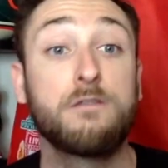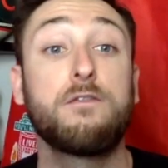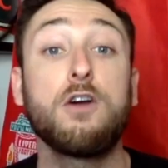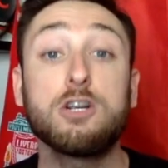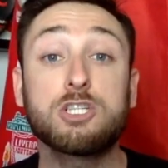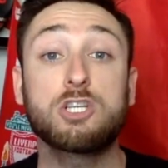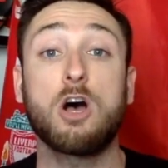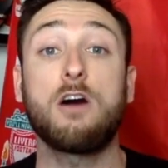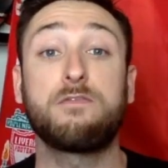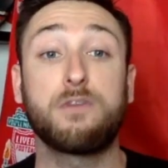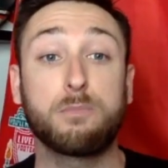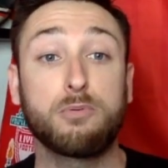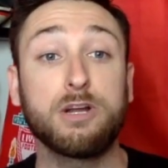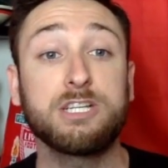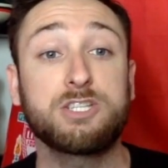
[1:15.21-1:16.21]
First off,
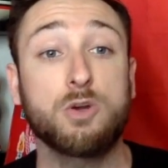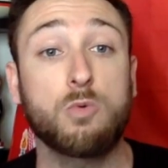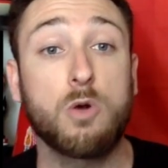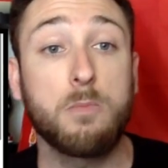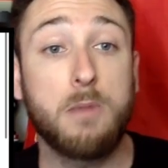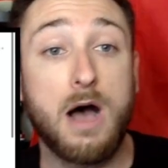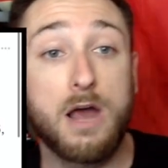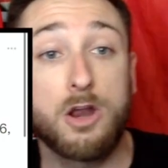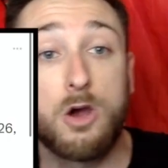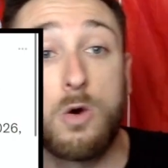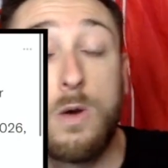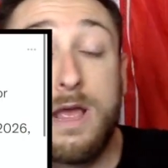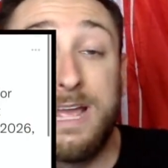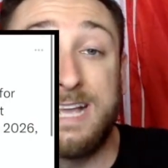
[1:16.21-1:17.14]
Fabrizio Romano